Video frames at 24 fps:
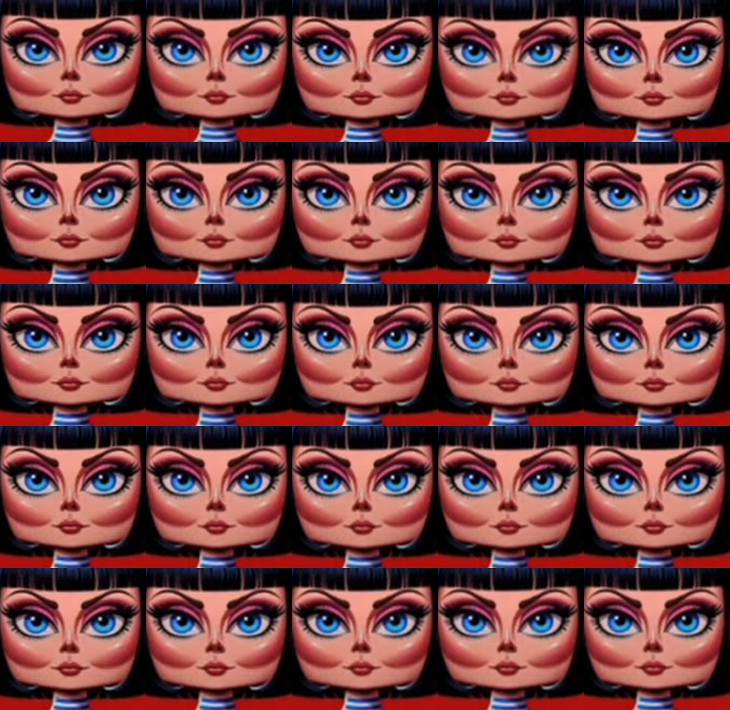
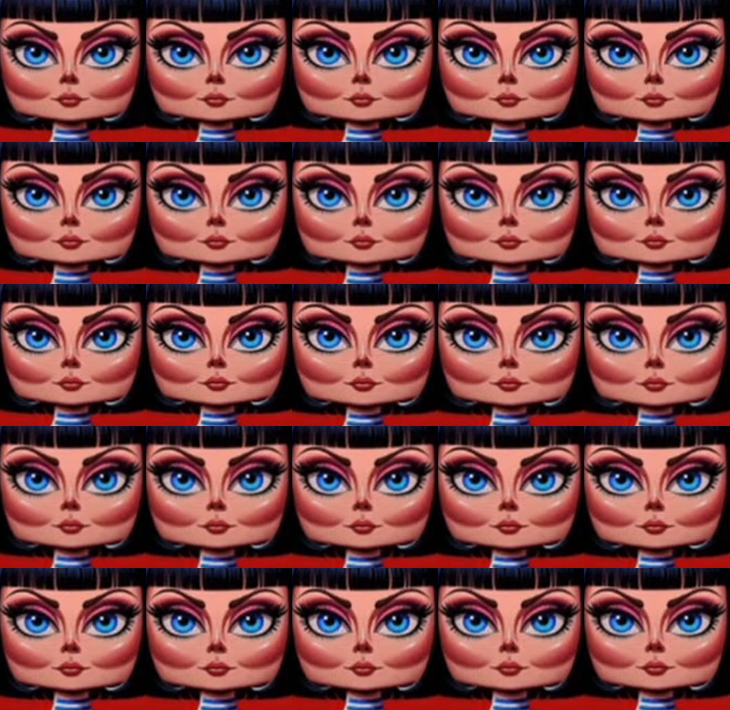
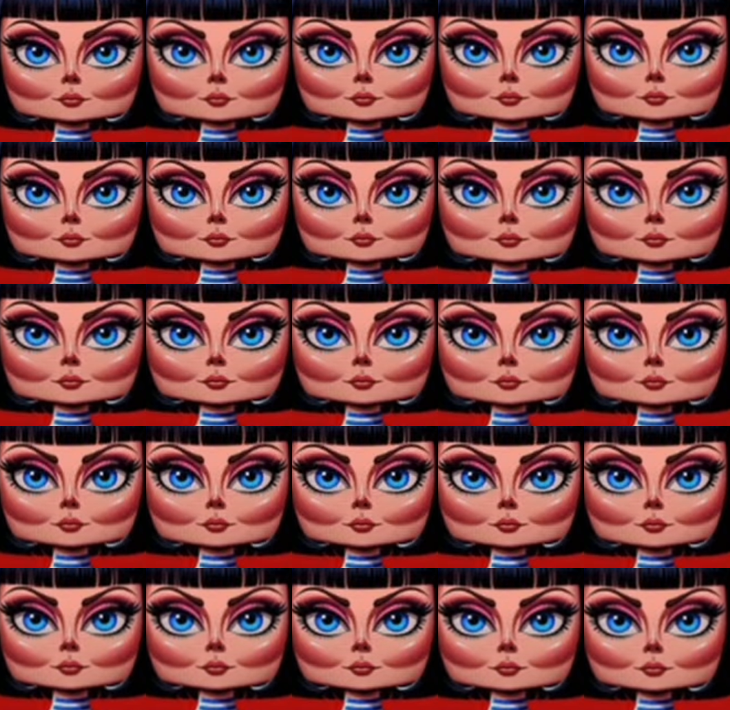
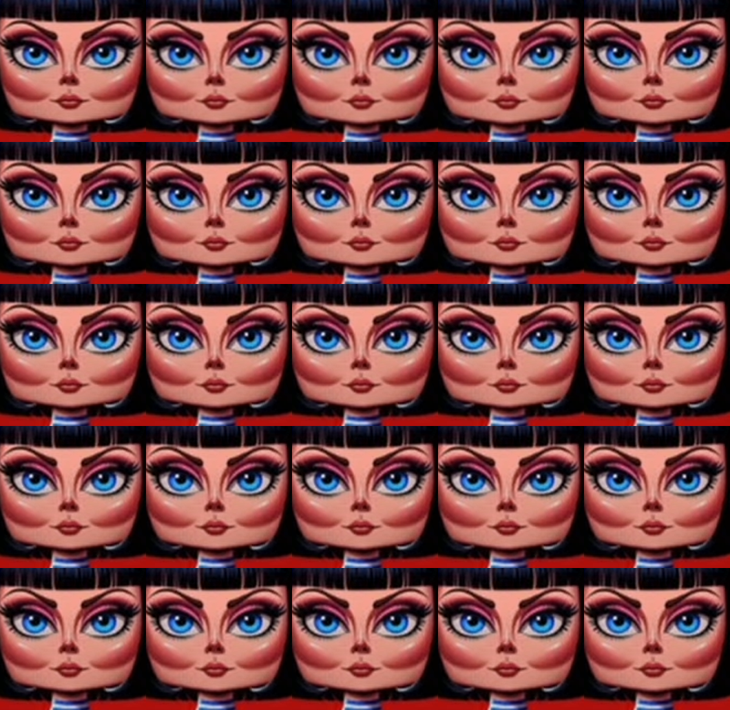No one is speaking in this clip.